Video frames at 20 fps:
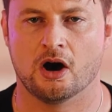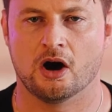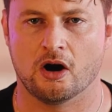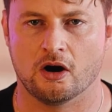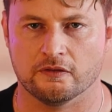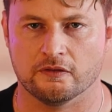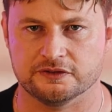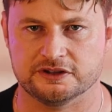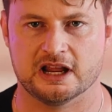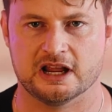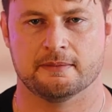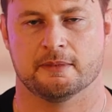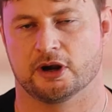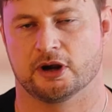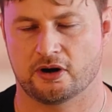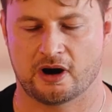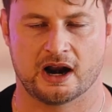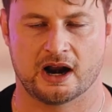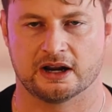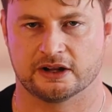of
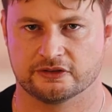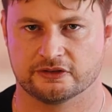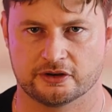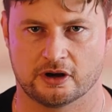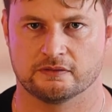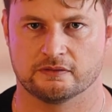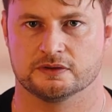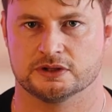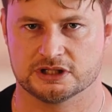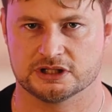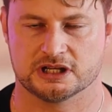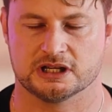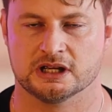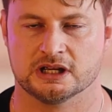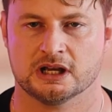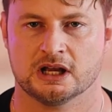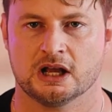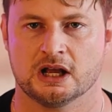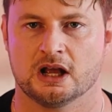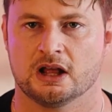democratic sovereignty.
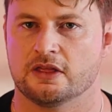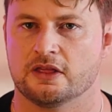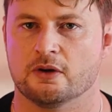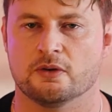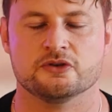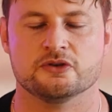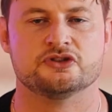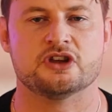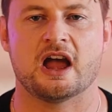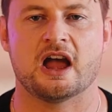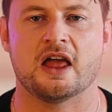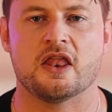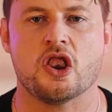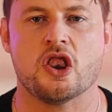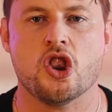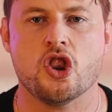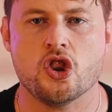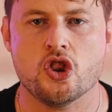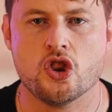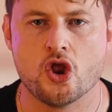There was
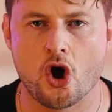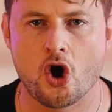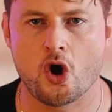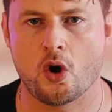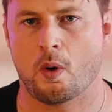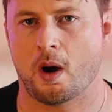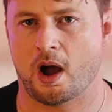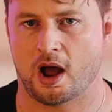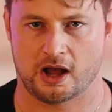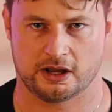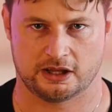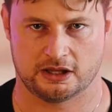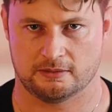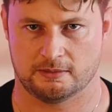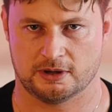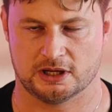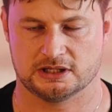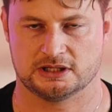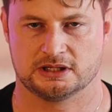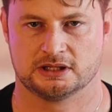no
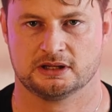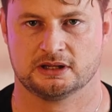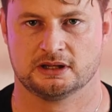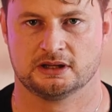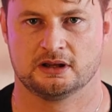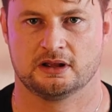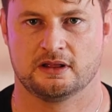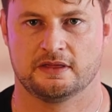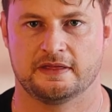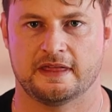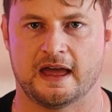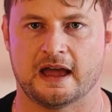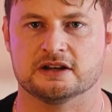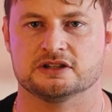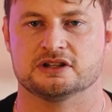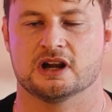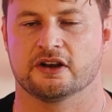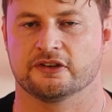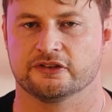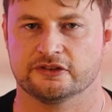argument that
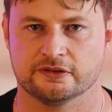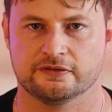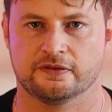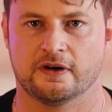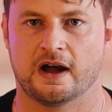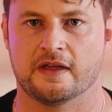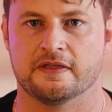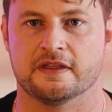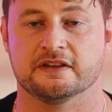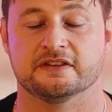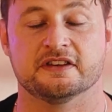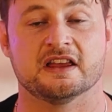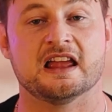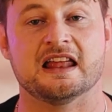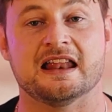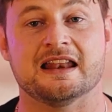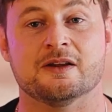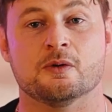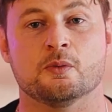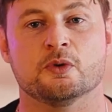justified this,
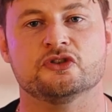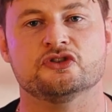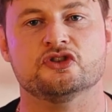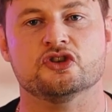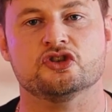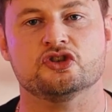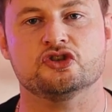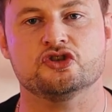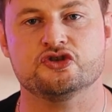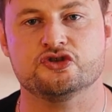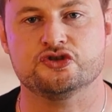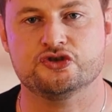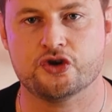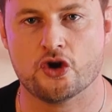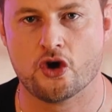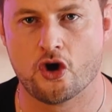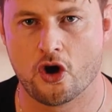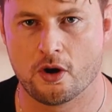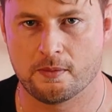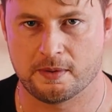and it was
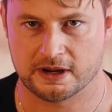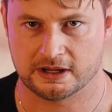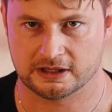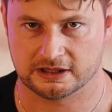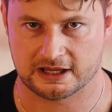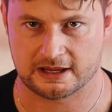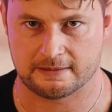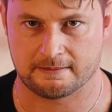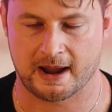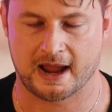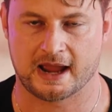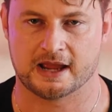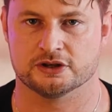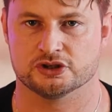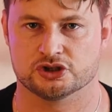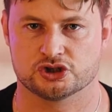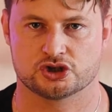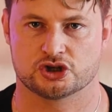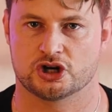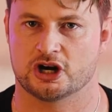disturbingly
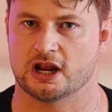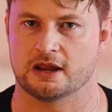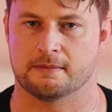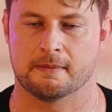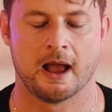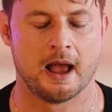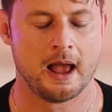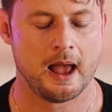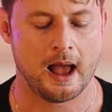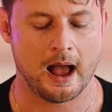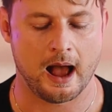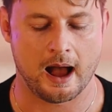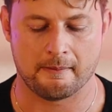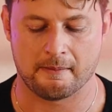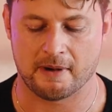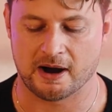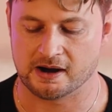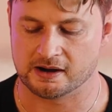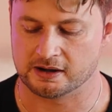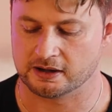mainstream
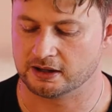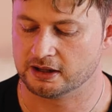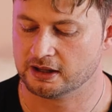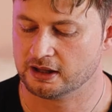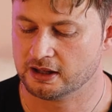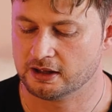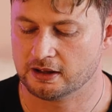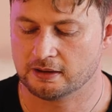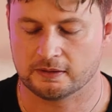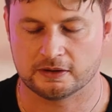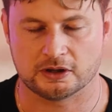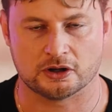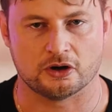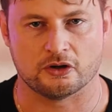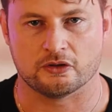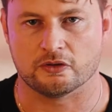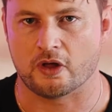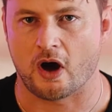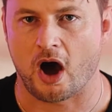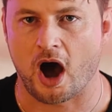among,
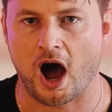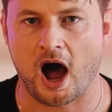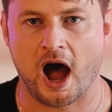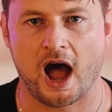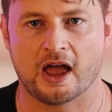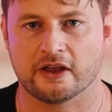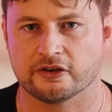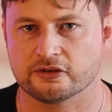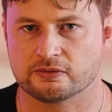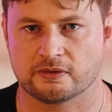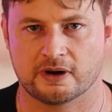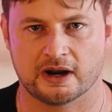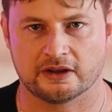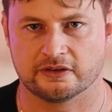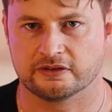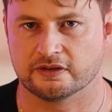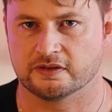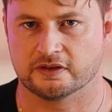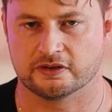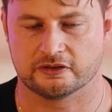highest
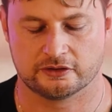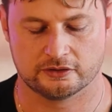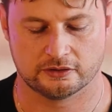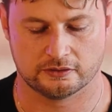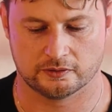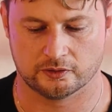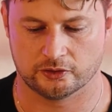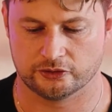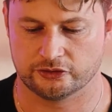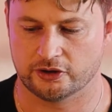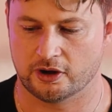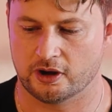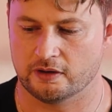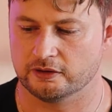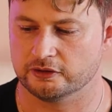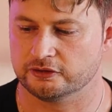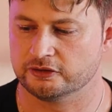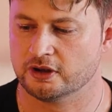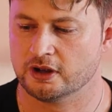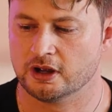ranks of the civil
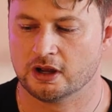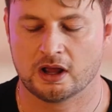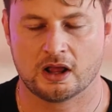service,